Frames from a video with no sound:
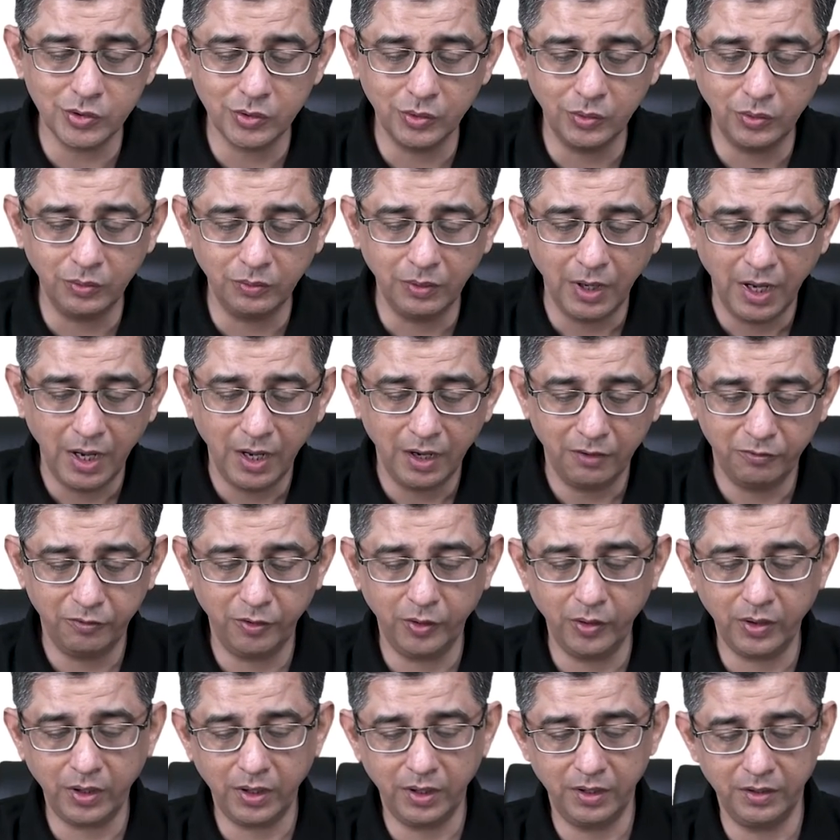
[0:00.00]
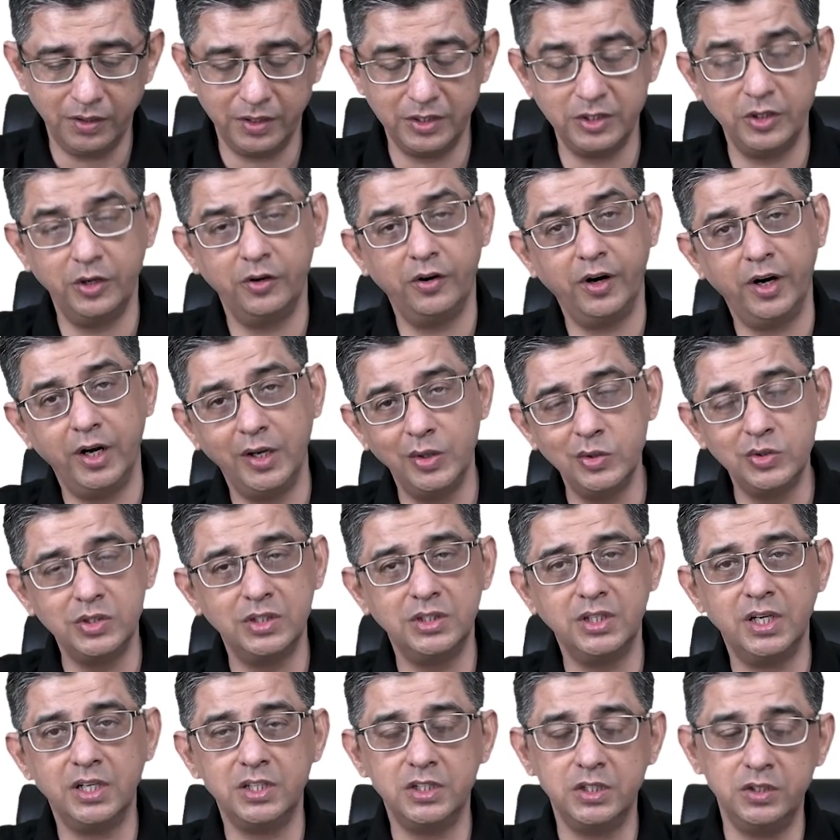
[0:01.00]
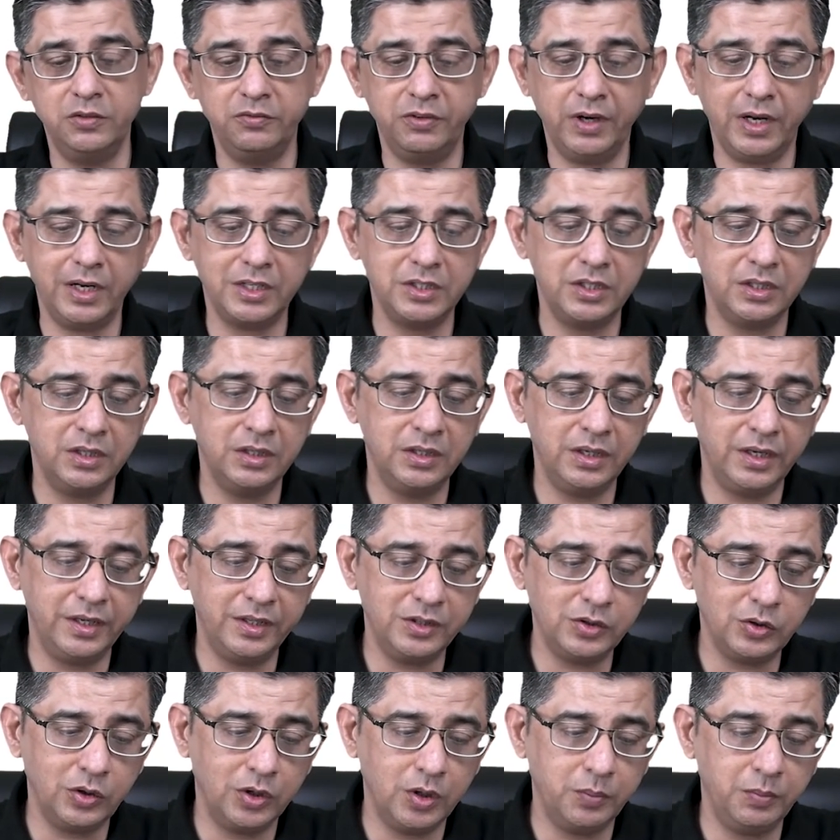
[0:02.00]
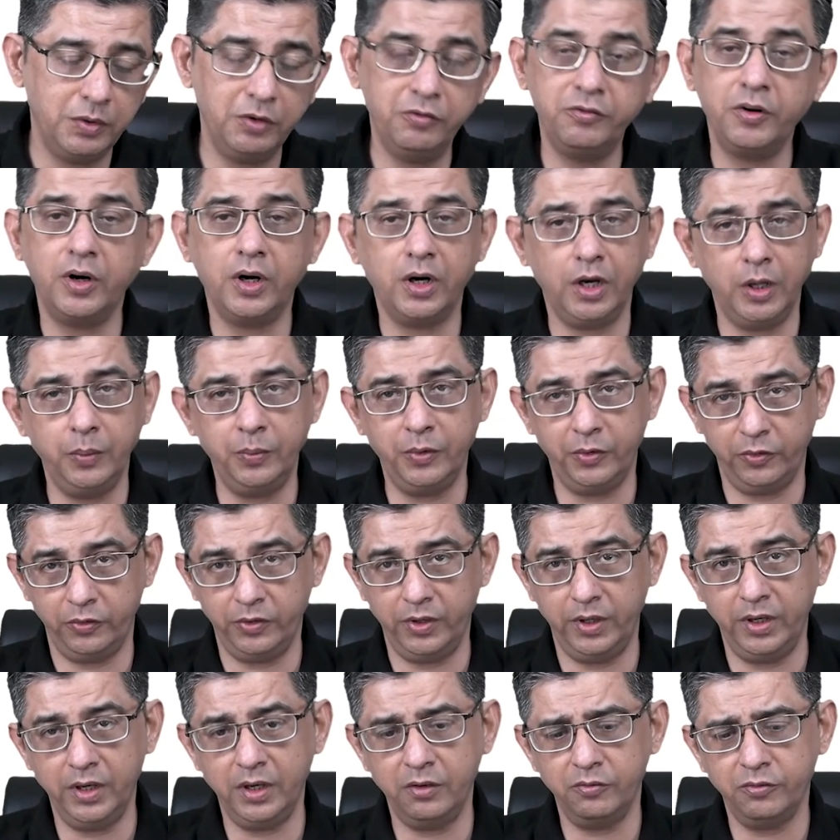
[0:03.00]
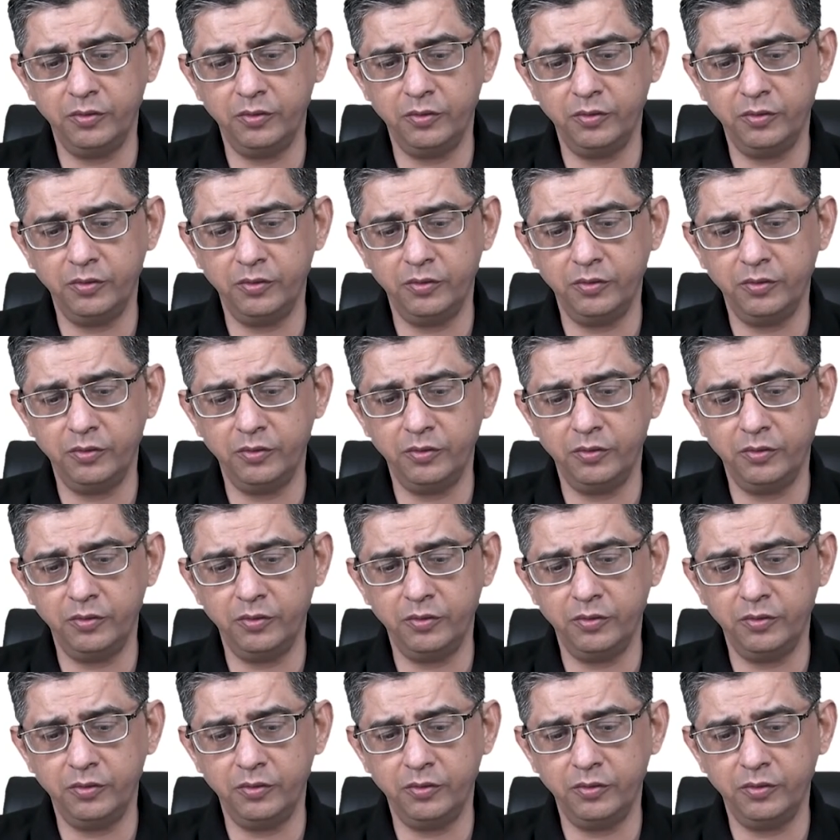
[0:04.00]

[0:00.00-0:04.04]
No, for a reduced ejection fraction, it's gonna be 40%.